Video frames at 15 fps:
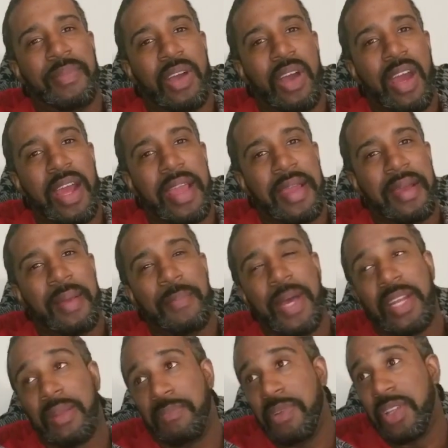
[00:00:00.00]
All right, I'm
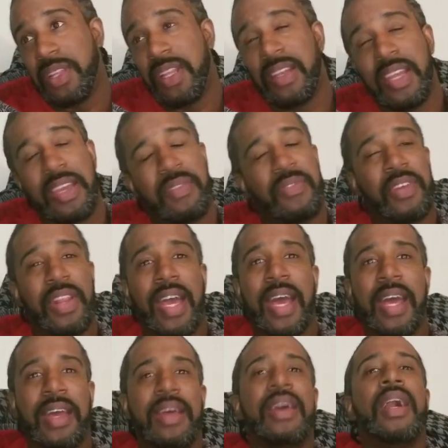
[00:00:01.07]
about to put the link for
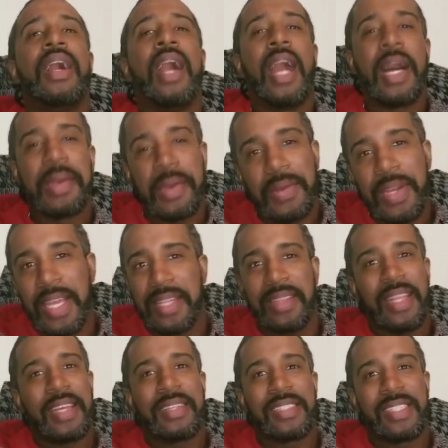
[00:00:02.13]
that underneath
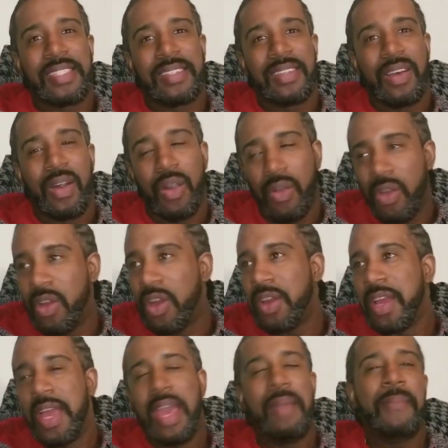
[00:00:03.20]
this,
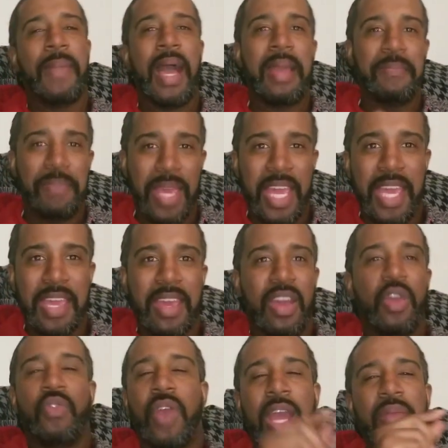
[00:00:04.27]
or it might be
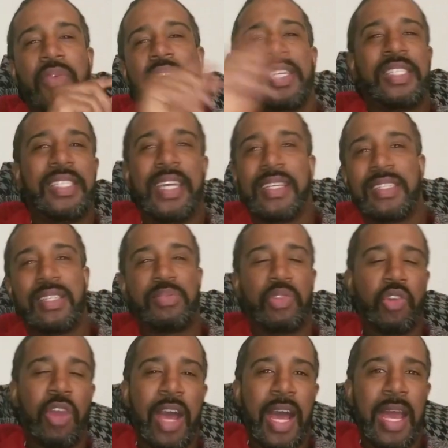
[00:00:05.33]
right where it says
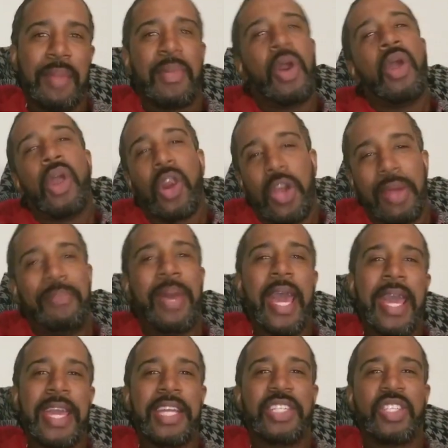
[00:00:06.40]
subscribe on a
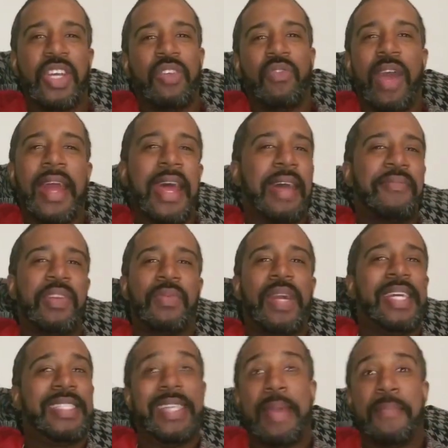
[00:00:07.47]
page right after when
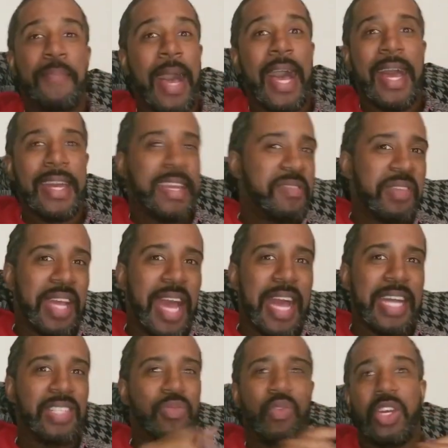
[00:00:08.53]
I say bye to you
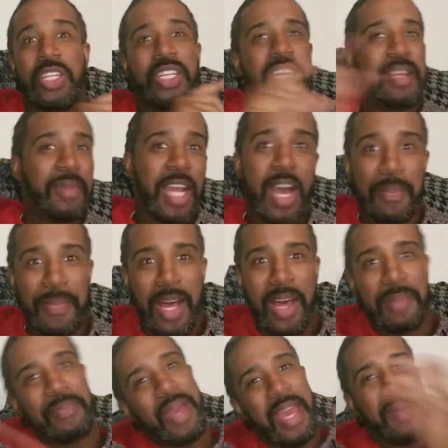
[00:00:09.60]
guys, where it's going to come
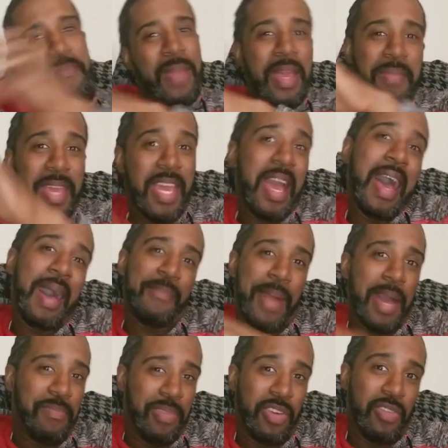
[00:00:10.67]
up, and maybe I
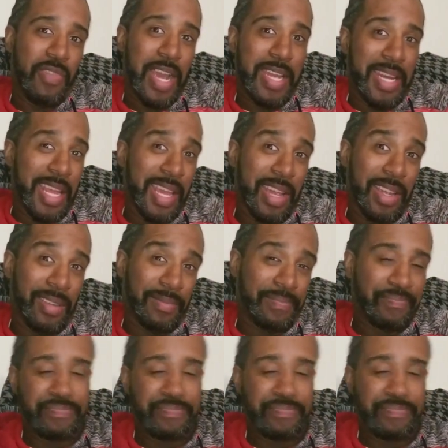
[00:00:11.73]
might put it right there.